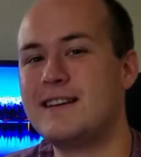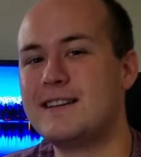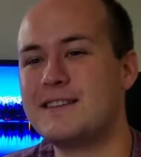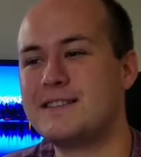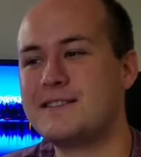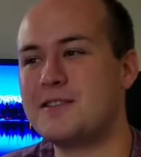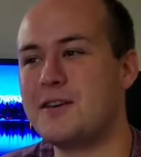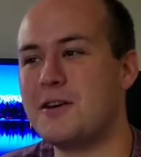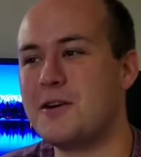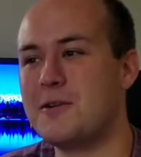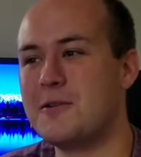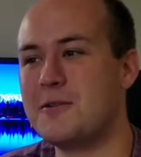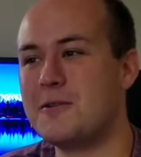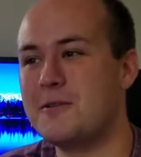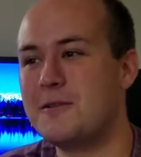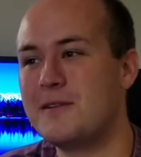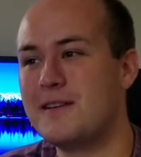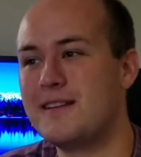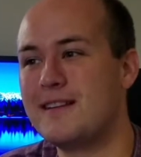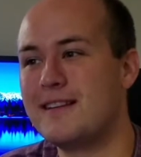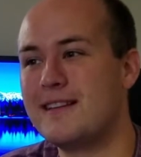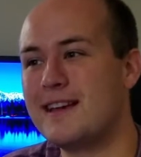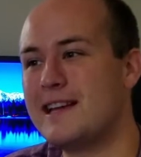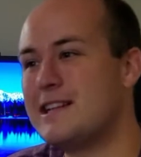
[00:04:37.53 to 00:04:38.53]
So
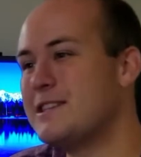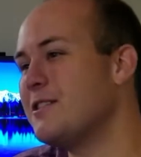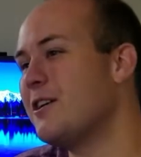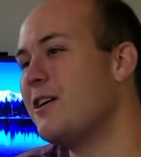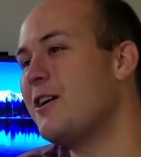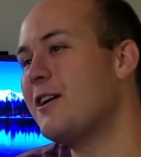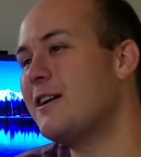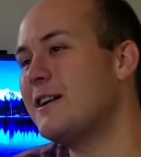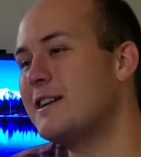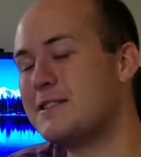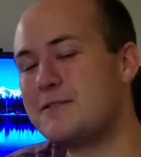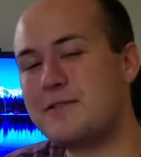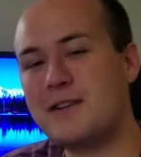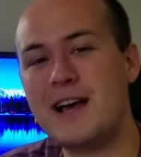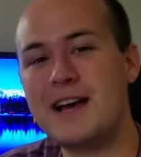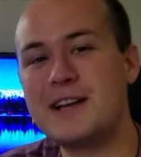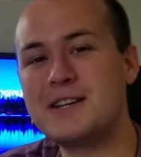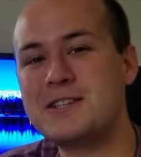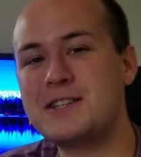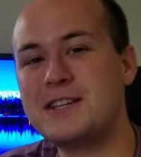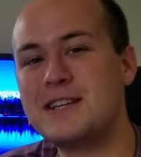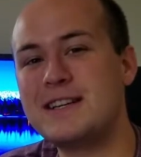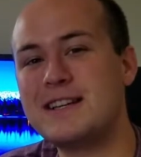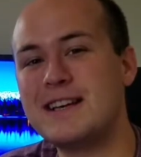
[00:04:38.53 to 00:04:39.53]
it's on, it's
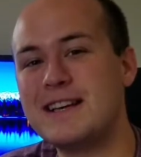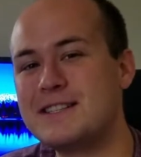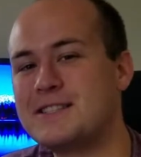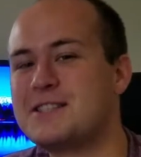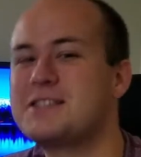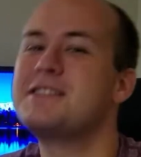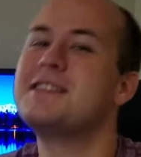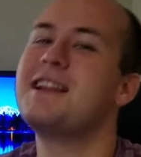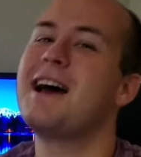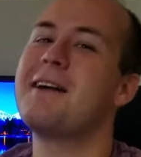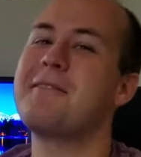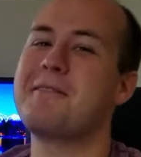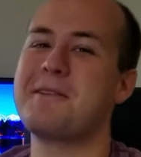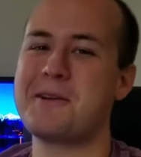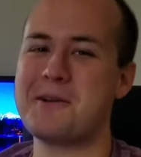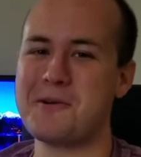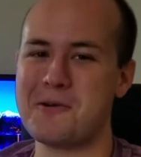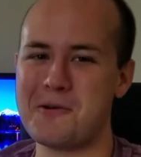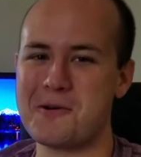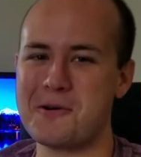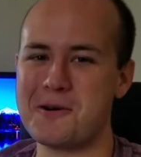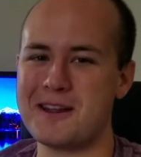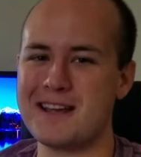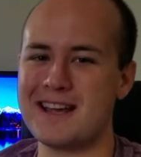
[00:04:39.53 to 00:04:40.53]
flashing, it's just not
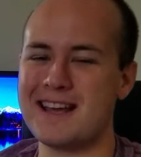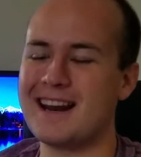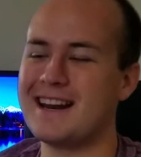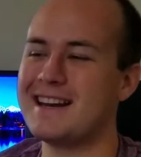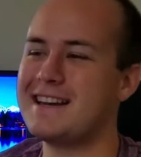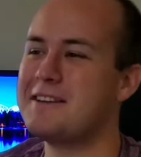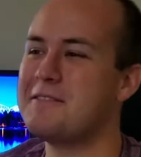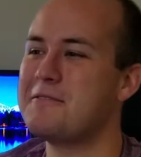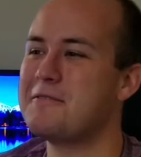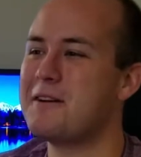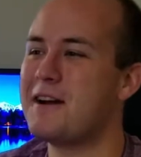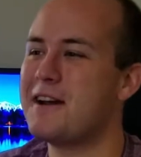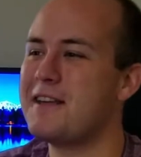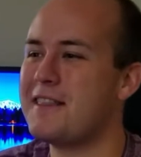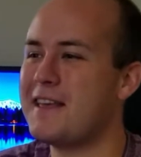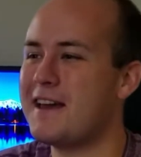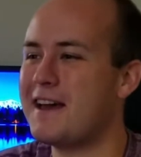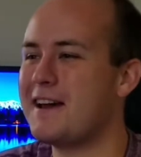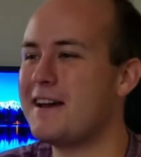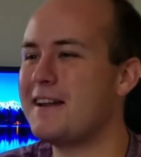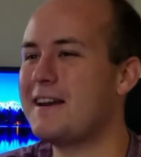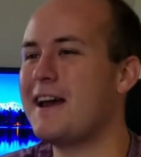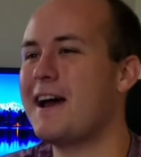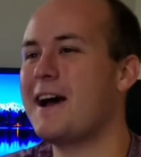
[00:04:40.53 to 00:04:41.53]
recording. And I didn't find
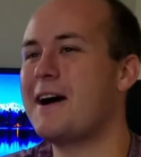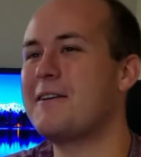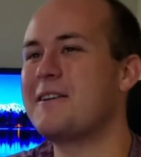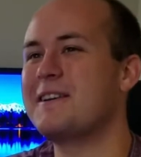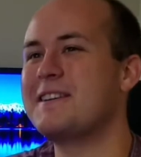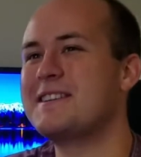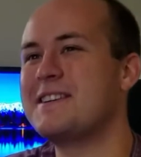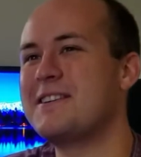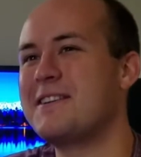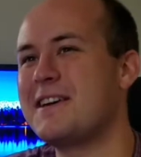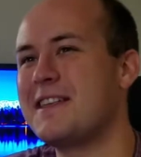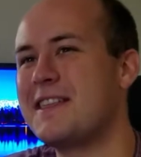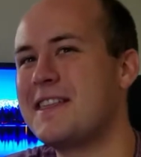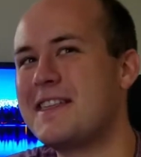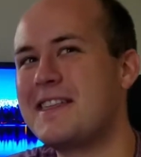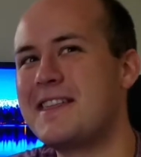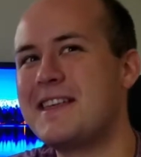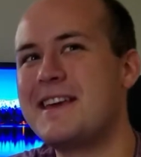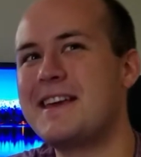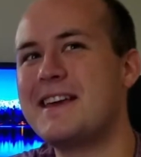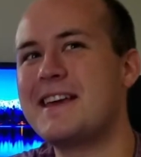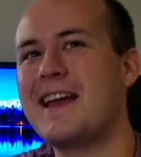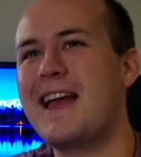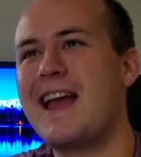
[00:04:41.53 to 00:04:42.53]
that out until I
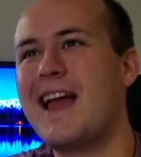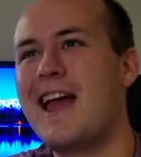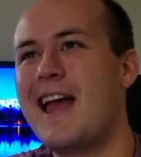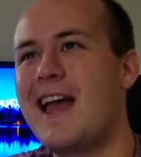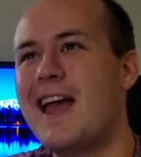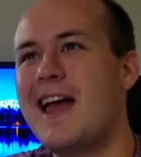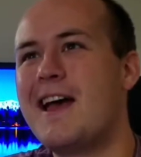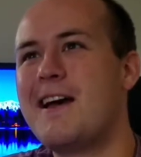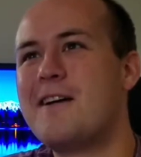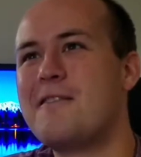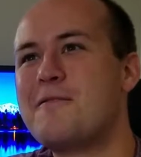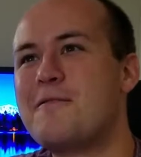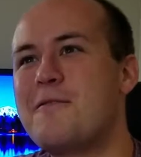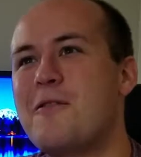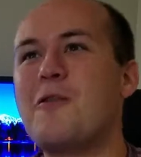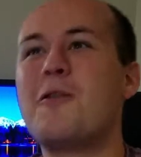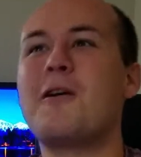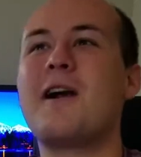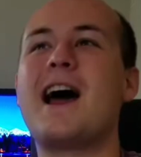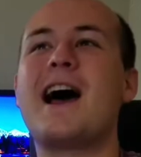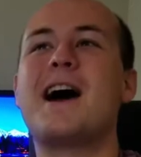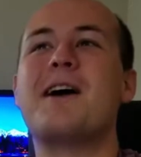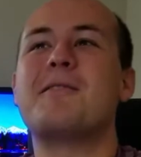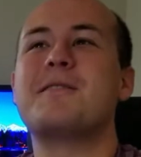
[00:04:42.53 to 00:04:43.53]
think
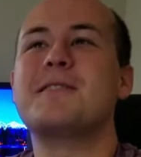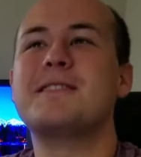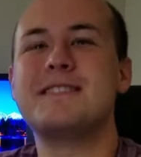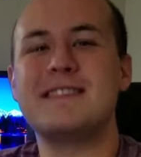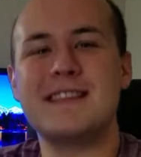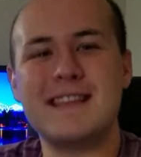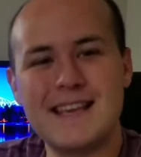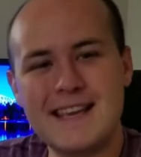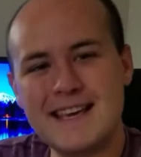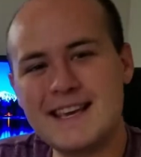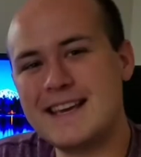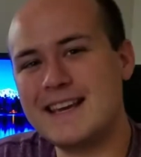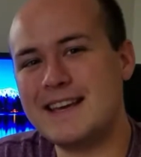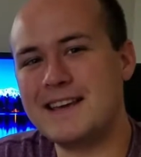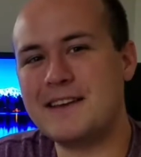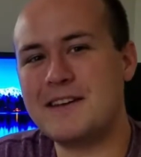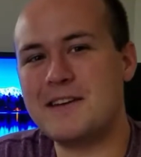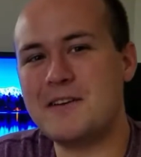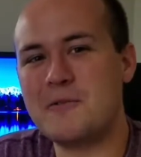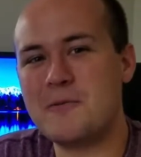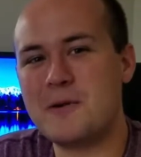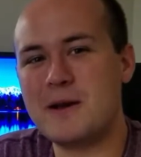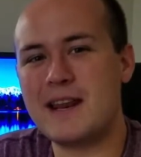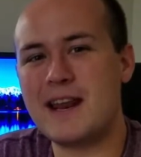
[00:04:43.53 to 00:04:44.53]
4 hours
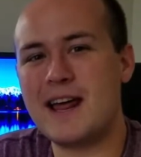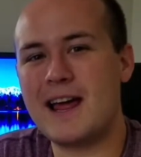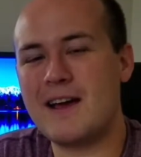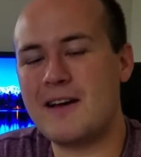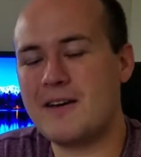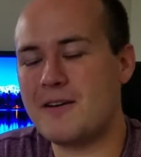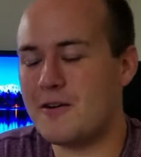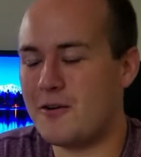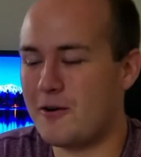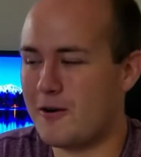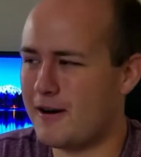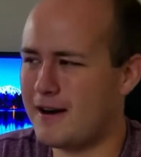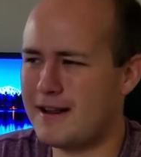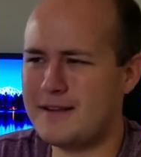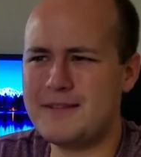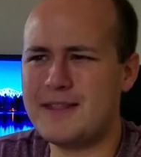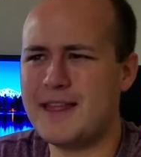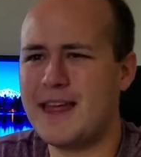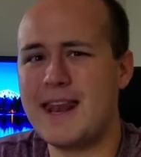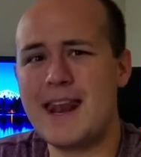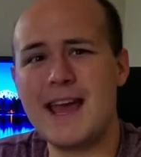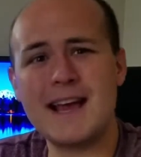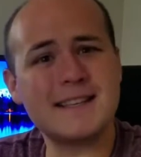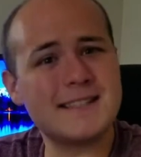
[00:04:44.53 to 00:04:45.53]
in or even
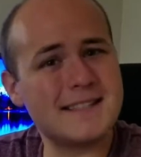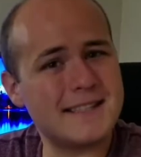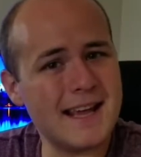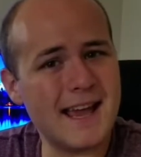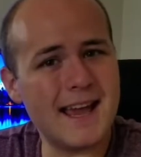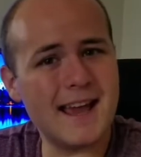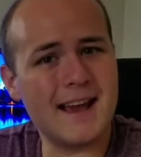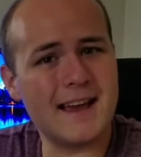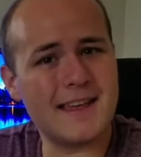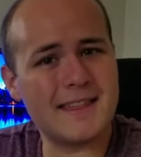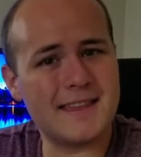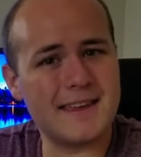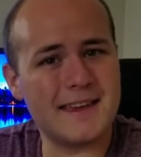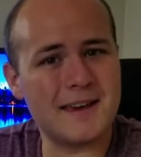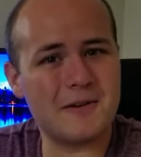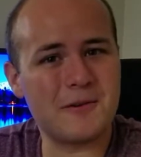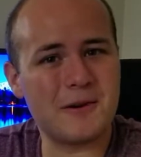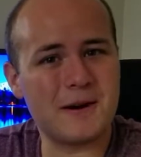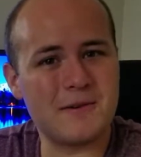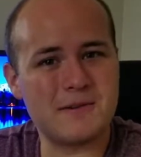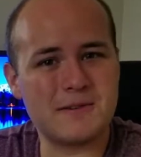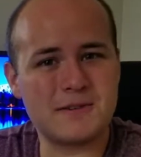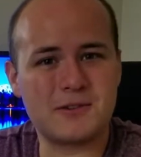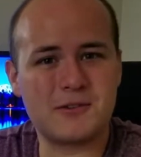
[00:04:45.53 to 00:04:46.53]
the next day, I think,
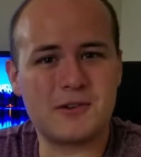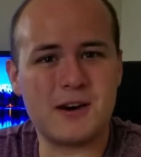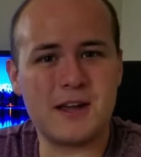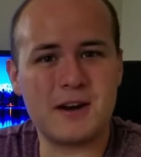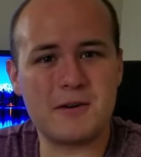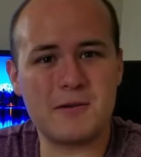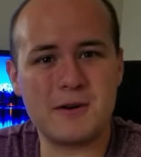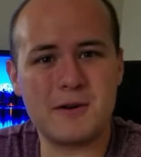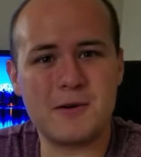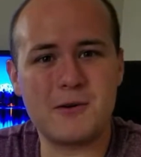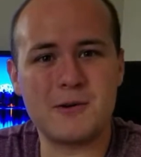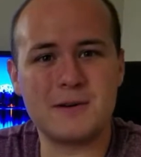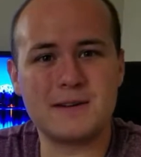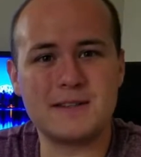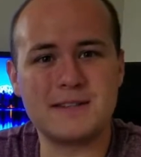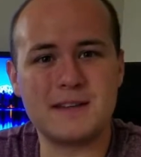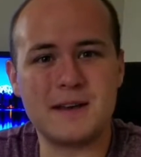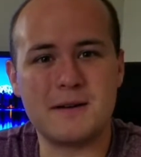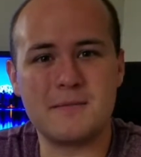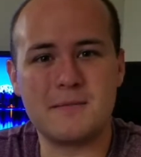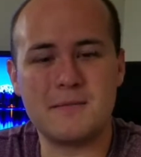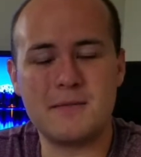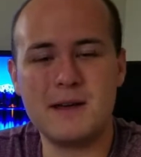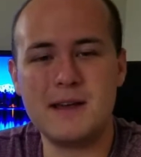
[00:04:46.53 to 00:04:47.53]
when I was trying to record
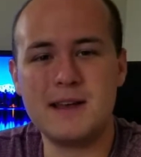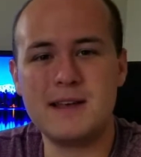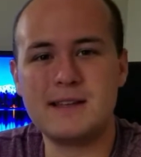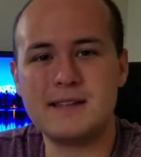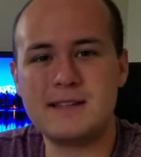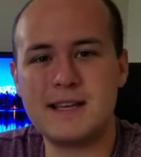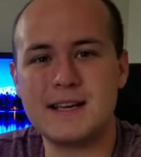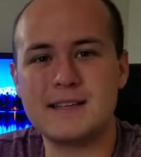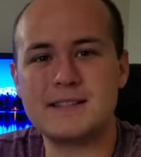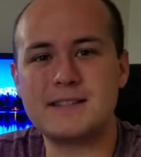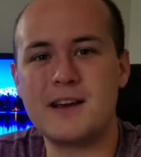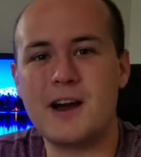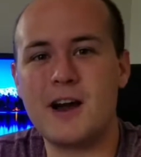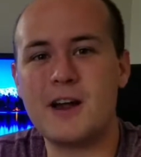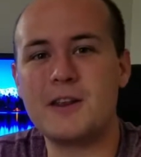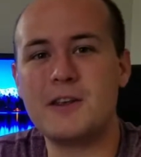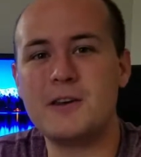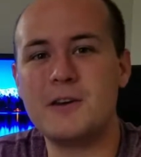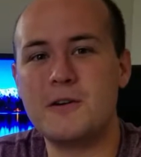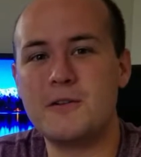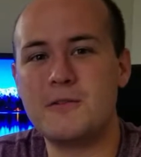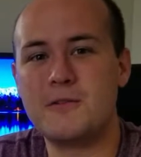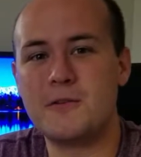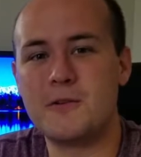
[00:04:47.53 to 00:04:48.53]
some test
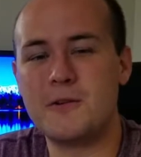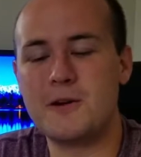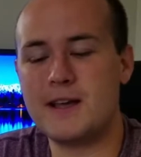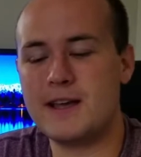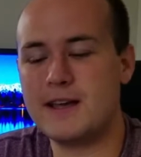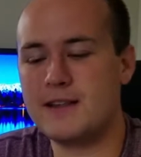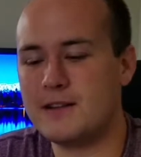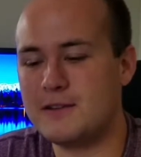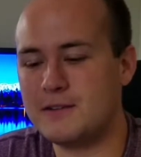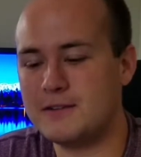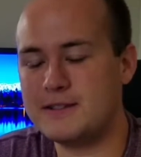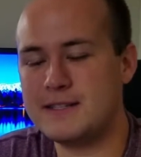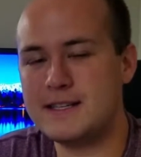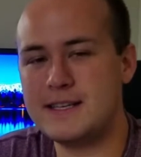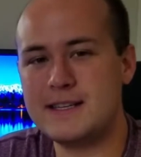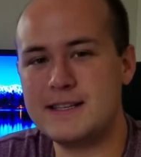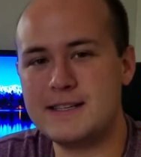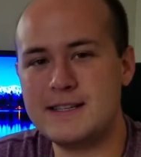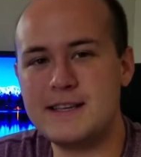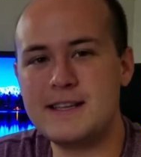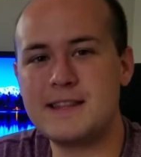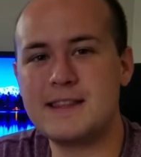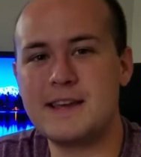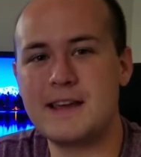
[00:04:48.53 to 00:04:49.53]
audio for a little
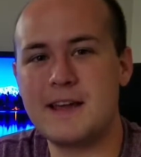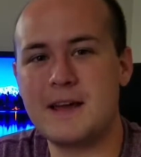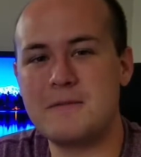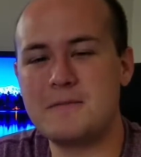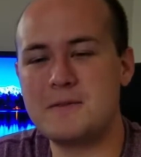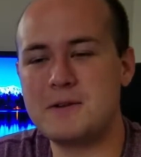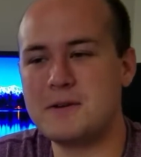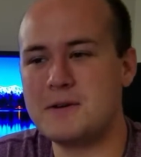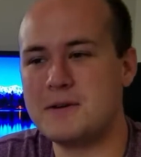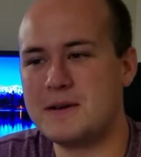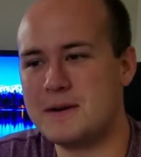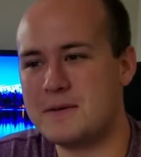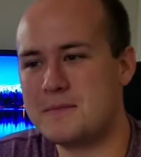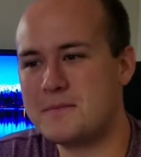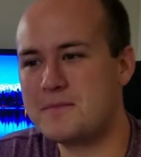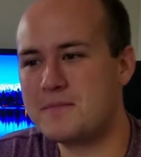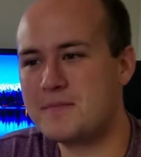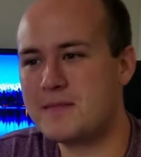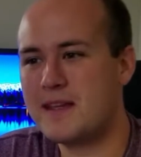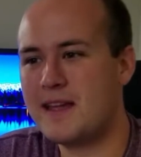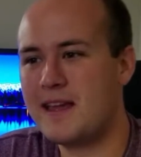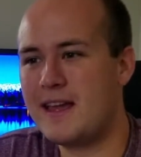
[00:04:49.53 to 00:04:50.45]
D&D thing I'm doing.